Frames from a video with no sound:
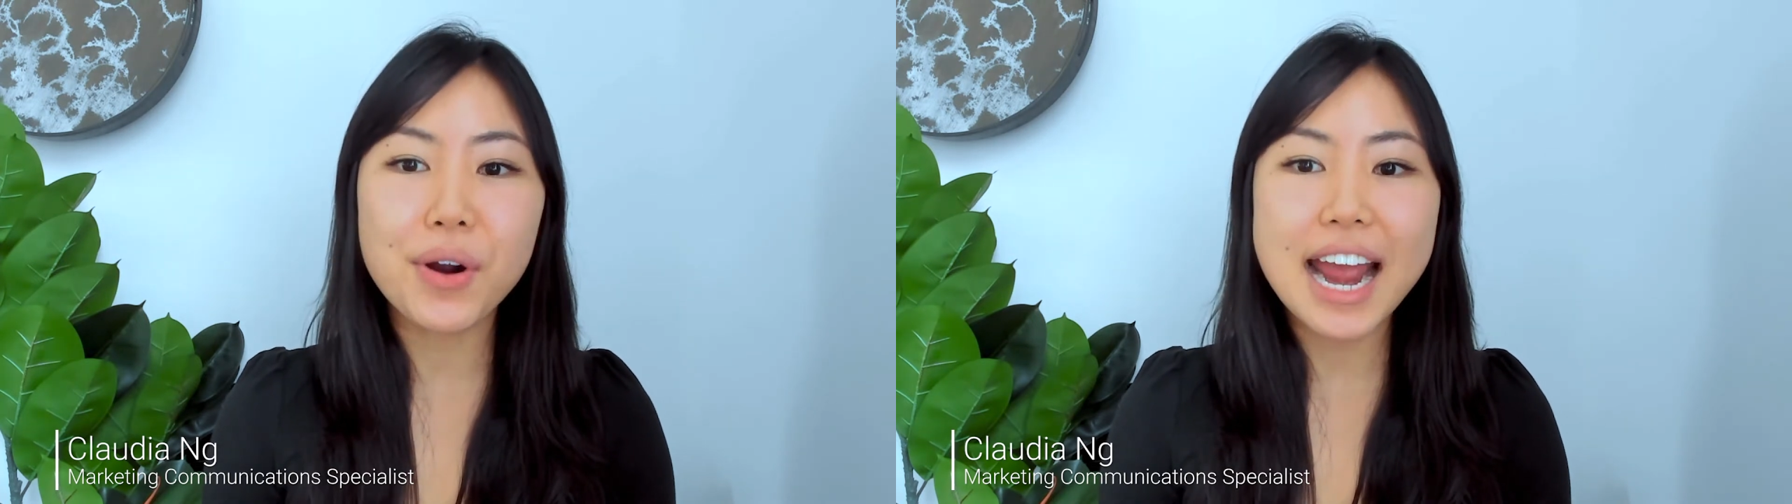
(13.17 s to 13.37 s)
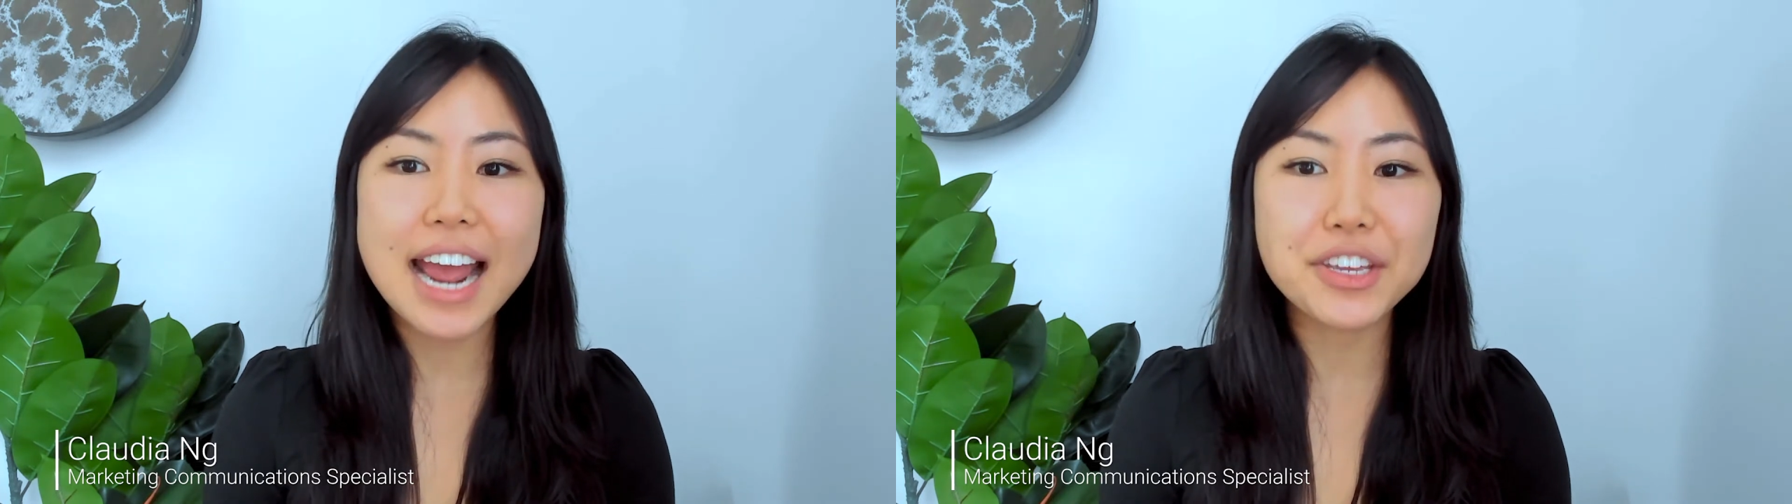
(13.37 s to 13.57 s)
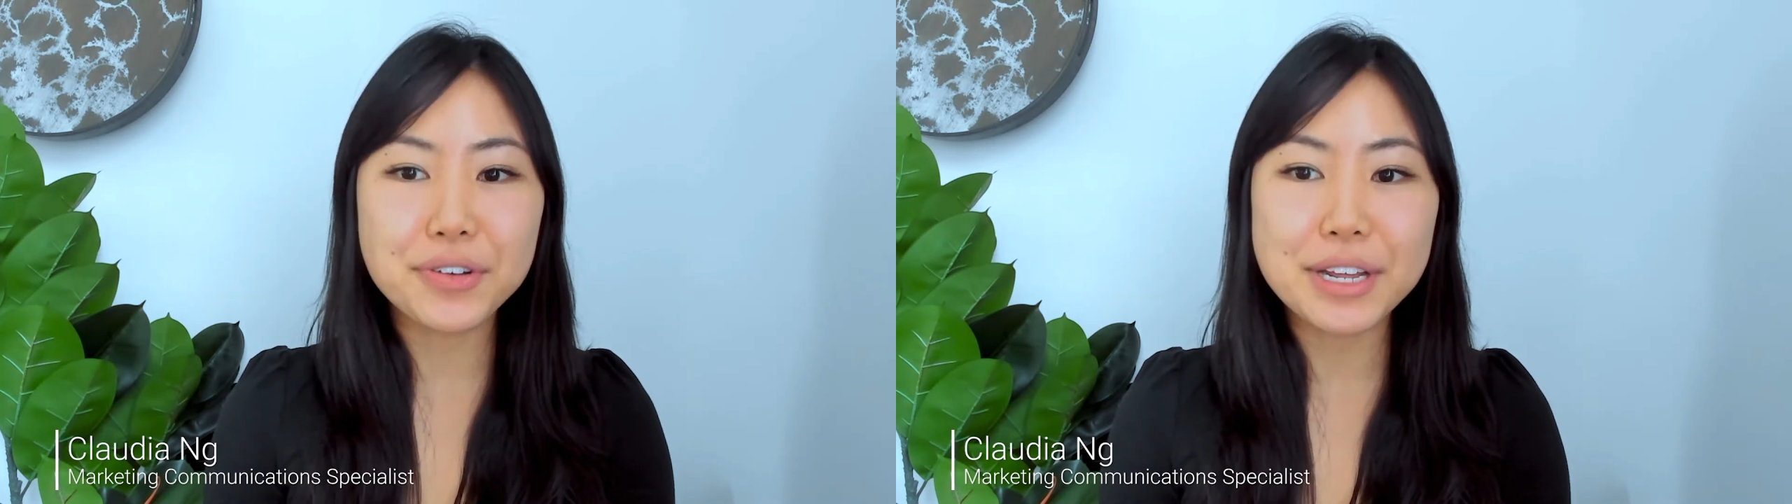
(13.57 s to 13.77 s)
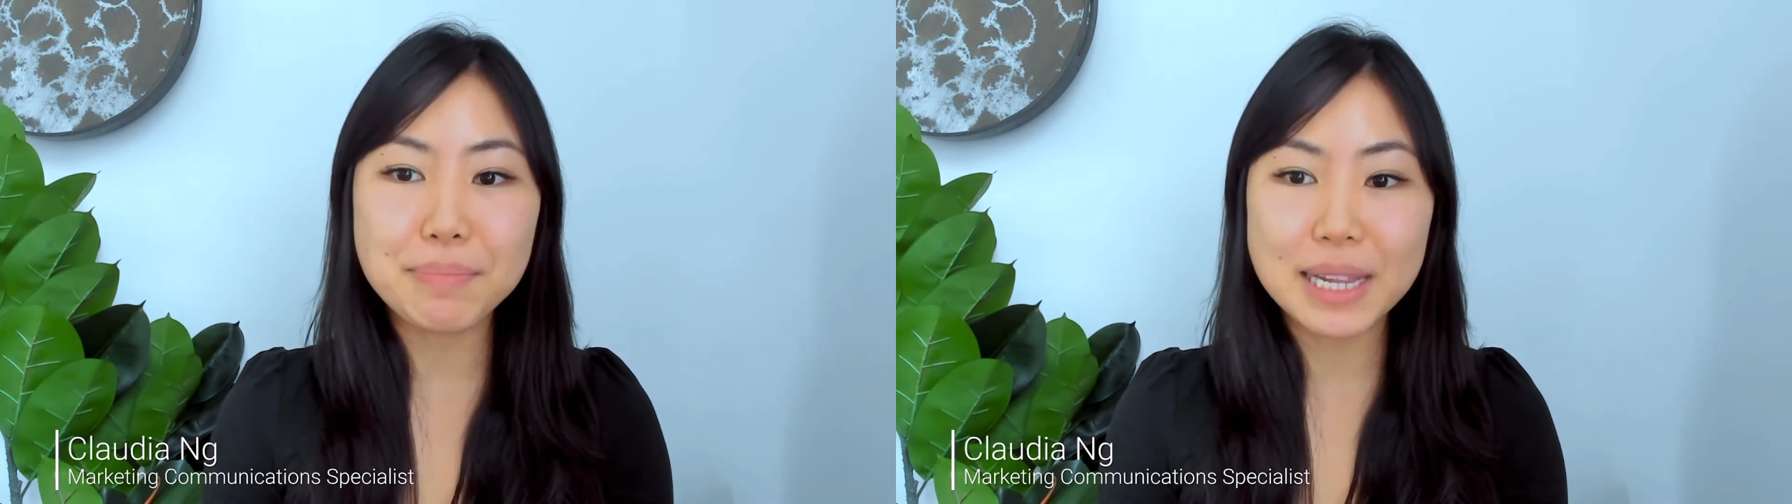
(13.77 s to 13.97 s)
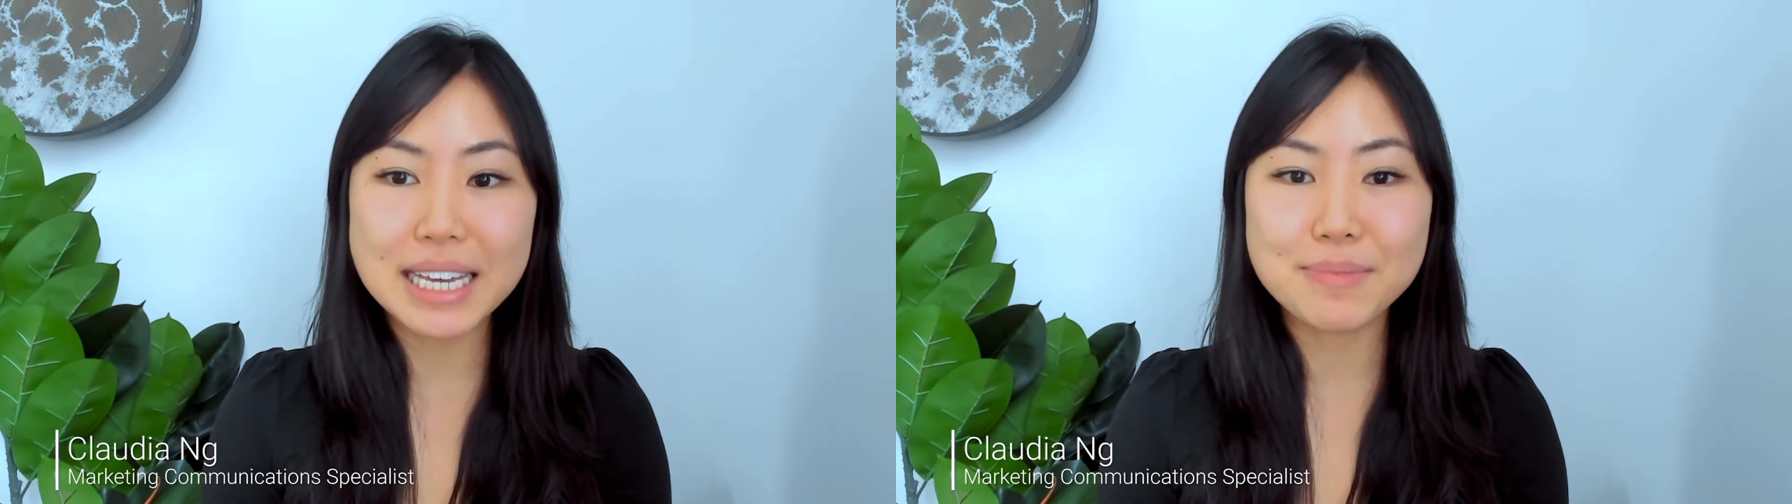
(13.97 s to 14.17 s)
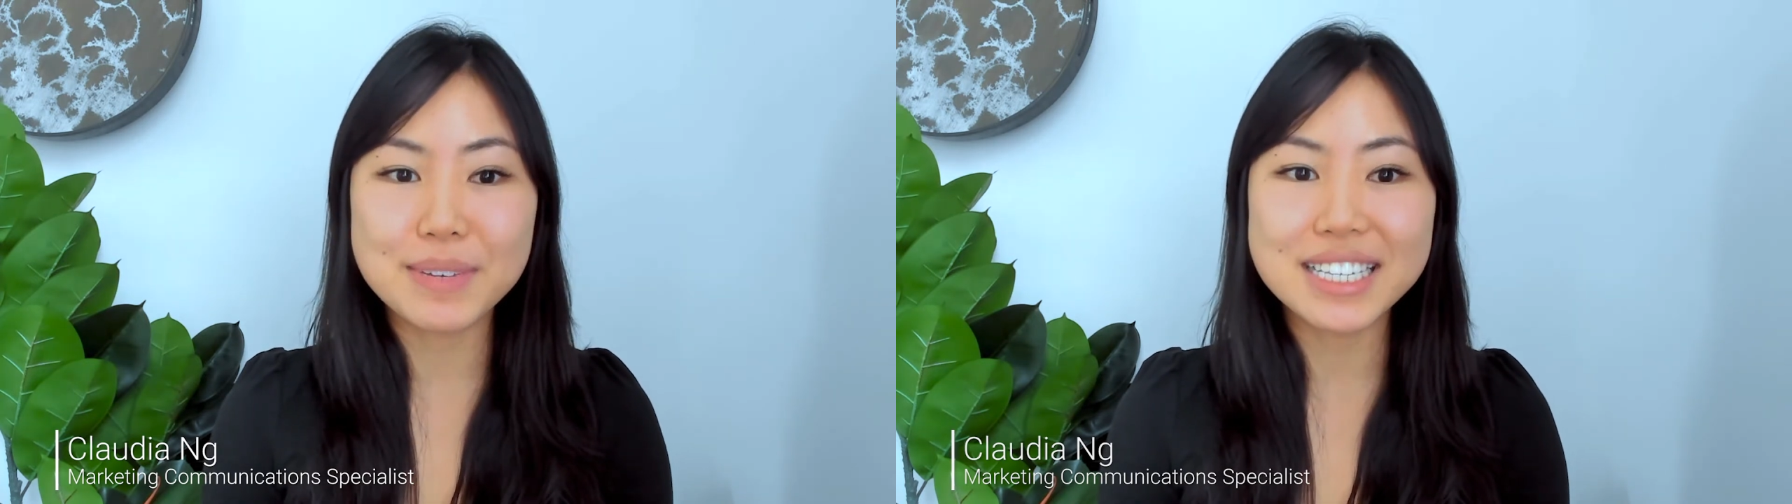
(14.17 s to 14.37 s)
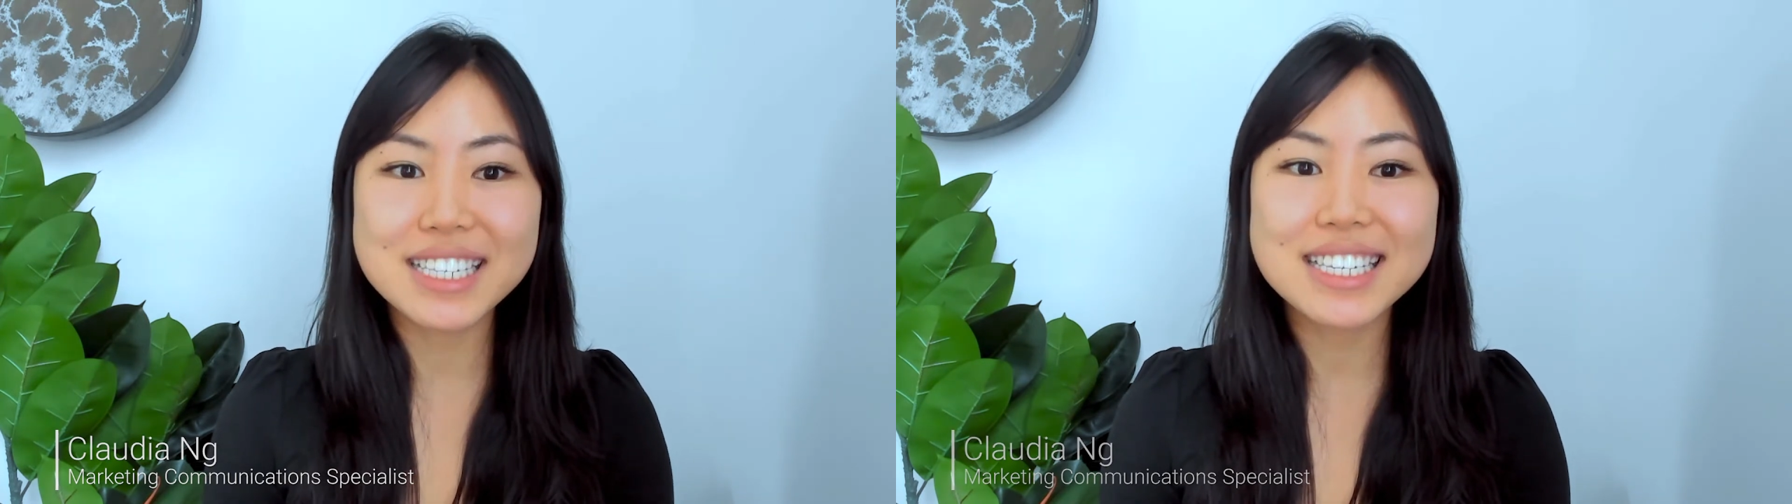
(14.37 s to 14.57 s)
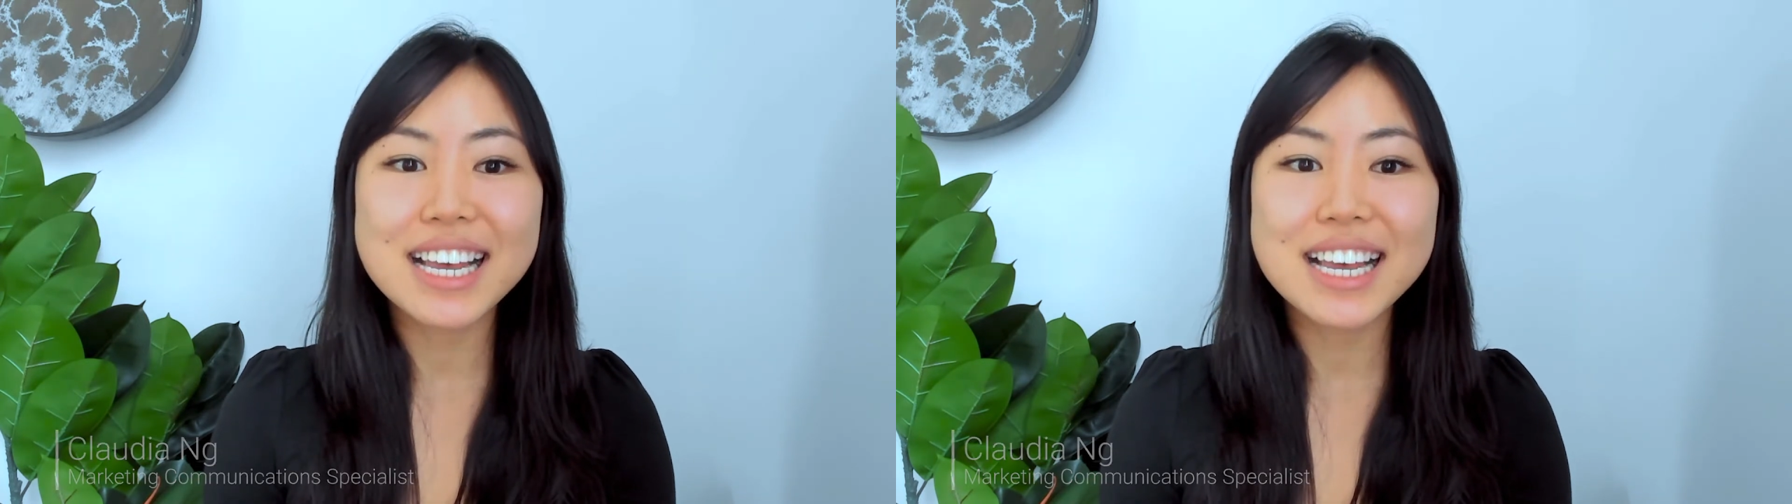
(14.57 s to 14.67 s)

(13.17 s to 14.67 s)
ad unit placements,